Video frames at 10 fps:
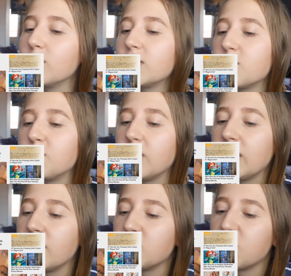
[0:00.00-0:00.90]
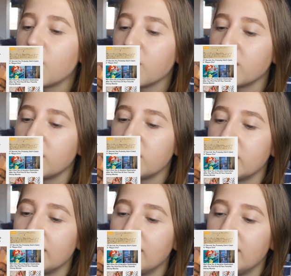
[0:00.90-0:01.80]
which being
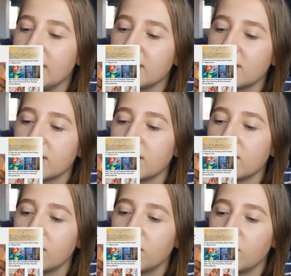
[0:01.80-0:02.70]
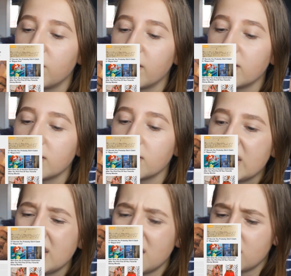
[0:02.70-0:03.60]
interpreted is God with us.
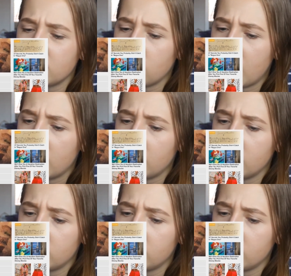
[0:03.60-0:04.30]
Israel.